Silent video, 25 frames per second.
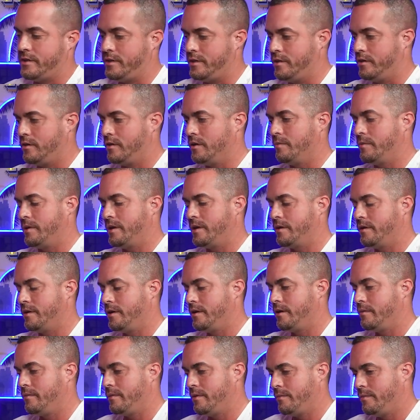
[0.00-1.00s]
they're being a
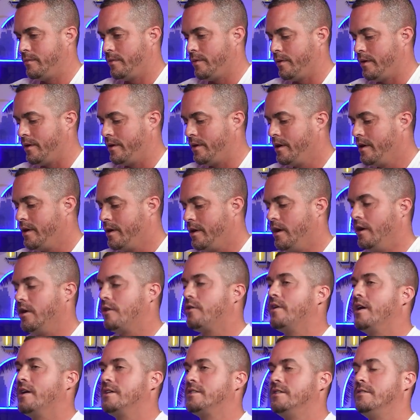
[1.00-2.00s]
little bit more
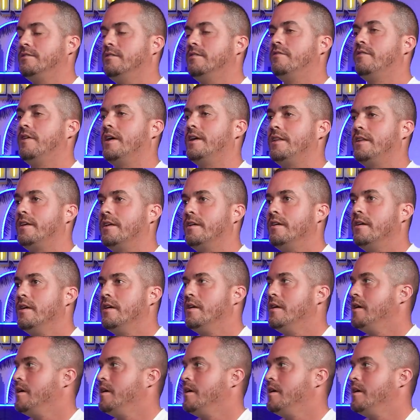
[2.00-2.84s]
aggressive in finding it.